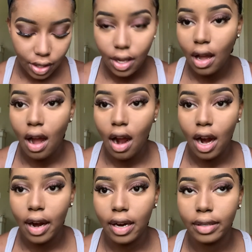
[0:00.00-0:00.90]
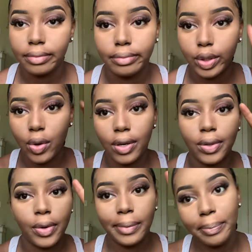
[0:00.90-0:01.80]
our quote
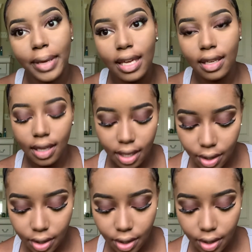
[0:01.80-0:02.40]
unquote baking